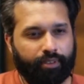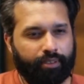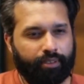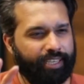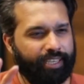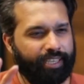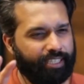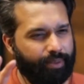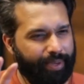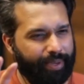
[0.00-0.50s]

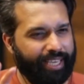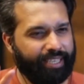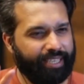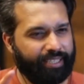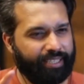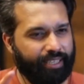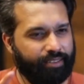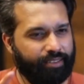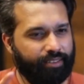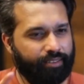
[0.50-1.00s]
Is that making
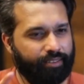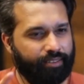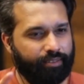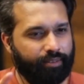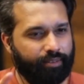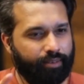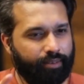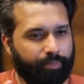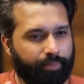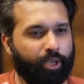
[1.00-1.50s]
sense?
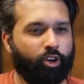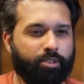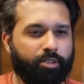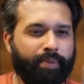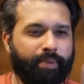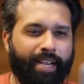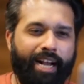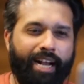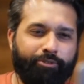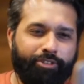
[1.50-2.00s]
Because my
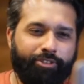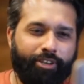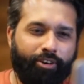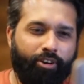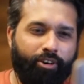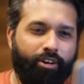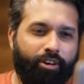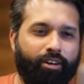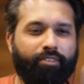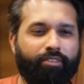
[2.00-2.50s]
counts are
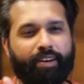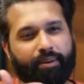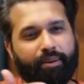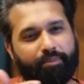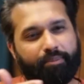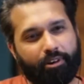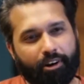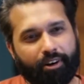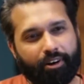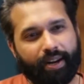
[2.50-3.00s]
off, I'm
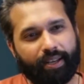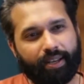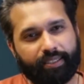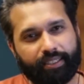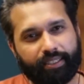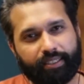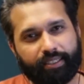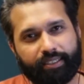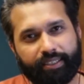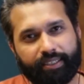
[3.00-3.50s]
not dancing
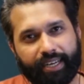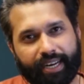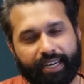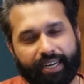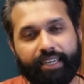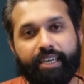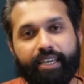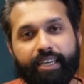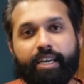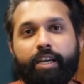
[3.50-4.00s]
it
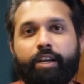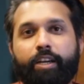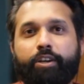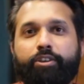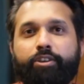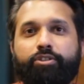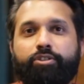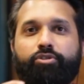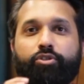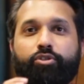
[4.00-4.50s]
correctly.
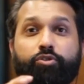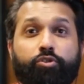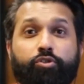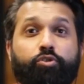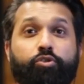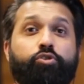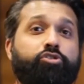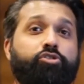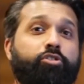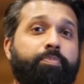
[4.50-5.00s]
So you
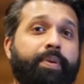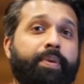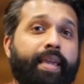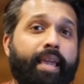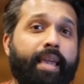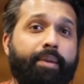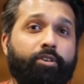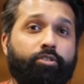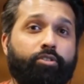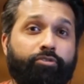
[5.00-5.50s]
should be
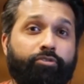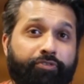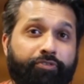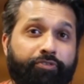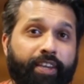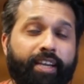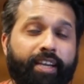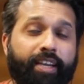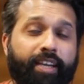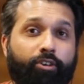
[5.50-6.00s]
able to
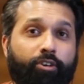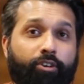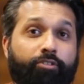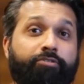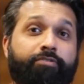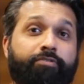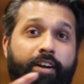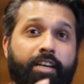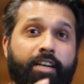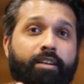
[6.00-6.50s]
figure out
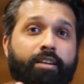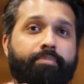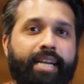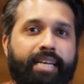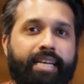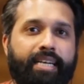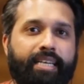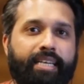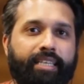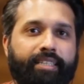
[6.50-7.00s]

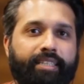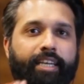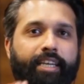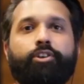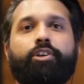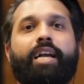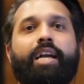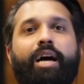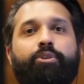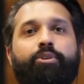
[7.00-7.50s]
fundamentally that your
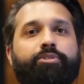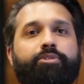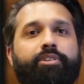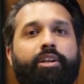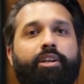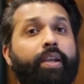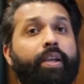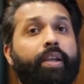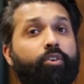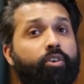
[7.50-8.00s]
counts are
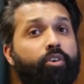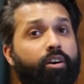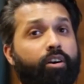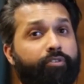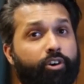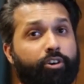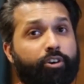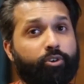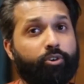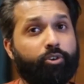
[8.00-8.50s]
going wrong for
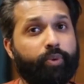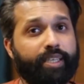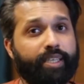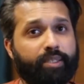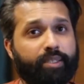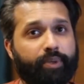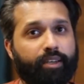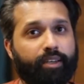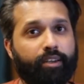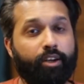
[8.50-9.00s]
On2 as
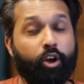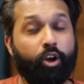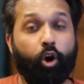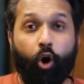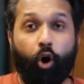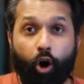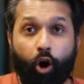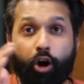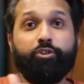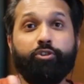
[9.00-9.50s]
well.
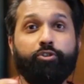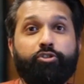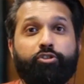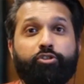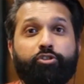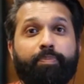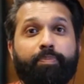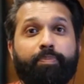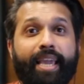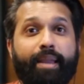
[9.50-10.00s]
Or you
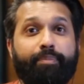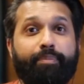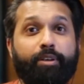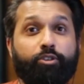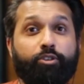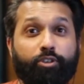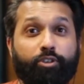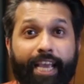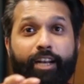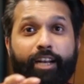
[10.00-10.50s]
should be able to
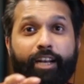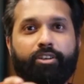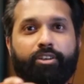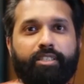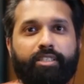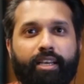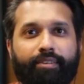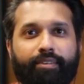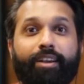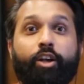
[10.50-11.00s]
tell
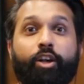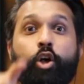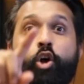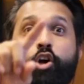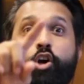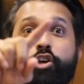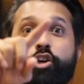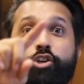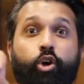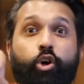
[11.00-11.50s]
yourself,
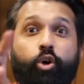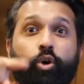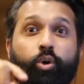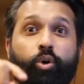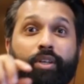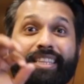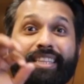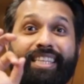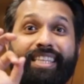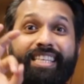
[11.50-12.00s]
no,
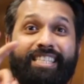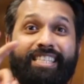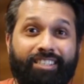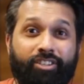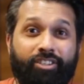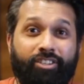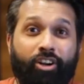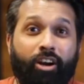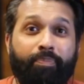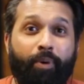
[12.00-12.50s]
this is
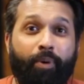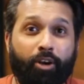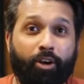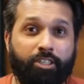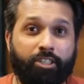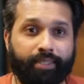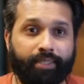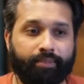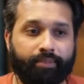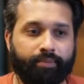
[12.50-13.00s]
not possible.